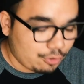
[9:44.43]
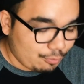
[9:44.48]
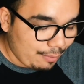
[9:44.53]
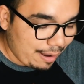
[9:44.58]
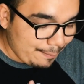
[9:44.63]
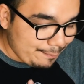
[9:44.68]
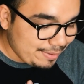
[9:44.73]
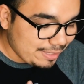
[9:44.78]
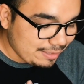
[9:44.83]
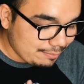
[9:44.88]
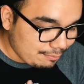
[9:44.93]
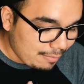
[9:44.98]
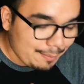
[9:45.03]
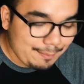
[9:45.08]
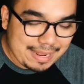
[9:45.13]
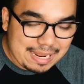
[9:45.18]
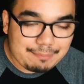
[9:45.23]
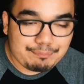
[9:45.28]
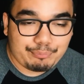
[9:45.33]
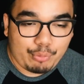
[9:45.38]
My
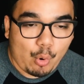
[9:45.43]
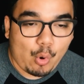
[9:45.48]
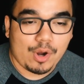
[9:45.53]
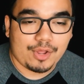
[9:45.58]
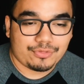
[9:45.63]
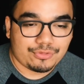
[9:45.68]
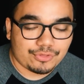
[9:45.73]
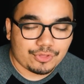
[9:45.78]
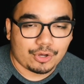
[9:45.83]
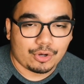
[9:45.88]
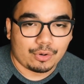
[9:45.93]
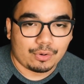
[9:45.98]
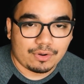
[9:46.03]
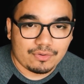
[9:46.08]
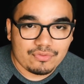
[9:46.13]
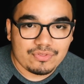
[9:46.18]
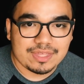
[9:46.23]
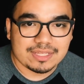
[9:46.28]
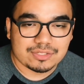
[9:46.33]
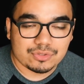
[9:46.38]
main point,
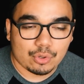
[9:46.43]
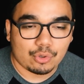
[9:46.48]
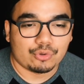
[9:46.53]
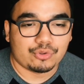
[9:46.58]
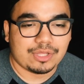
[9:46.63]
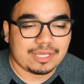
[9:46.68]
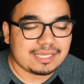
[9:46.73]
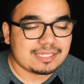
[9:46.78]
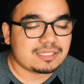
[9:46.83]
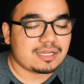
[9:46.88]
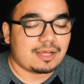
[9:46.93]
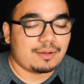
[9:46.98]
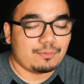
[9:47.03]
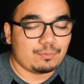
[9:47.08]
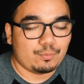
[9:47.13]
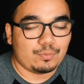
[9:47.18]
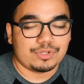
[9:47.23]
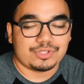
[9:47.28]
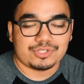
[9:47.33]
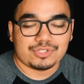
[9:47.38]
though, of this whole thing is,
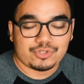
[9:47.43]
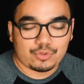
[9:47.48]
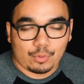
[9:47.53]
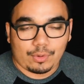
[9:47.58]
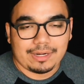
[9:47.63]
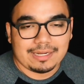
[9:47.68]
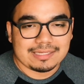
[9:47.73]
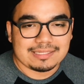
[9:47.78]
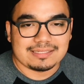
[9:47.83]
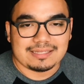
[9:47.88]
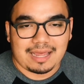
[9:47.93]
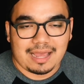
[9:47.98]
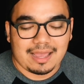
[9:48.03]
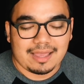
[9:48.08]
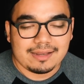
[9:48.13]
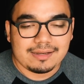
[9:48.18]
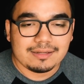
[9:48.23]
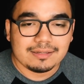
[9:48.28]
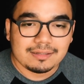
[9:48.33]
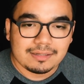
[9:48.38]
with story
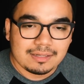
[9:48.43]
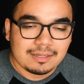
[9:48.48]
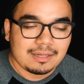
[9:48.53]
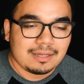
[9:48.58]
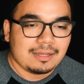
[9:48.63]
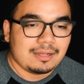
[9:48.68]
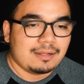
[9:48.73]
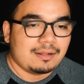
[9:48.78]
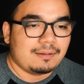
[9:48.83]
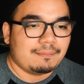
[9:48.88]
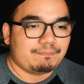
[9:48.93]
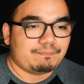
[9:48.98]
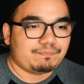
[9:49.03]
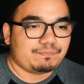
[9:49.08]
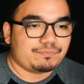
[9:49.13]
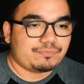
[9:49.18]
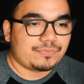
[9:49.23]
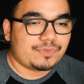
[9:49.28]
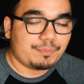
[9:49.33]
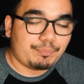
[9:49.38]
aside,
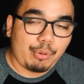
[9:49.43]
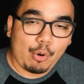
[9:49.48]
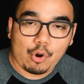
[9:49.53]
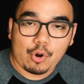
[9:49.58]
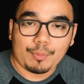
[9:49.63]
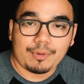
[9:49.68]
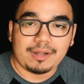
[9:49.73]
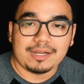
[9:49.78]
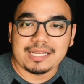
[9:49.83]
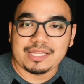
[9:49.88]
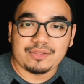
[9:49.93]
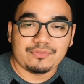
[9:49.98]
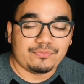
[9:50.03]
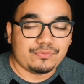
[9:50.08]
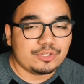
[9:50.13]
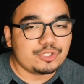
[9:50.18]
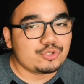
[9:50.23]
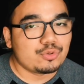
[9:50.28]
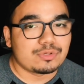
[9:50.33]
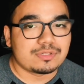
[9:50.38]
the Pokemon and
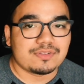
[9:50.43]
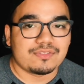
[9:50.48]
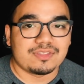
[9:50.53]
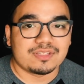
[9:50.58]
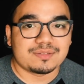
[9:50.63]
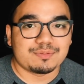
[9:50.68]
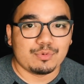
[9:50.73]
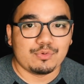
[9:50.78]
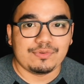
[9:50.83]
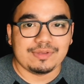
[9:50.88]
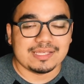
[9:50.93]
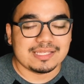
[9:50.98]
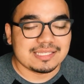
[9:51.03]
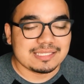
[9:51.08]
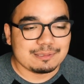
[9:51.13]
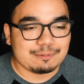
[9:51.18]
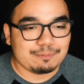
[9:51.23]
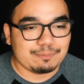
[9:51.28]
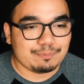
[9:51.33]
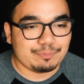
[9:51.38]
the visuals of this movie
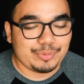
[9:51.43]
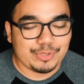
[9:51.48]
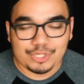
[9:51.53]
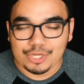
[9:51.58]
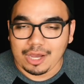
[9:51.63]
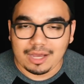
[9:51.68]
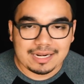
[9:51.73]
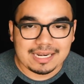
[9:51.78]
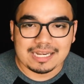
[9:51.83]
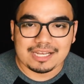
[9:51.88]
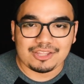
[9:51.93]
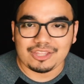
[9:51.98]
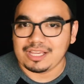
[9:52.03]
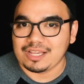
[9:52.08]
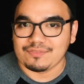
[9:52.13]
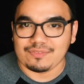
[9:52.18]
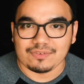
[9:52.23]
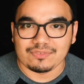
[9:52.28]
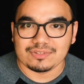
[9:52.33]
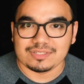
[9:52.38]
is beyond
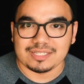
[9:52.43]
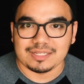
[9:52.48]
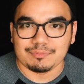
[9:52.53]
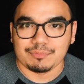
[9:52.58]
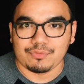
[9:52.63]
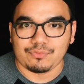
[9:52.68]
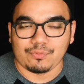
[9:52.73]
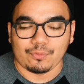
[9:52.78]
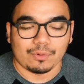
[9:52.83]
anything I've ever seen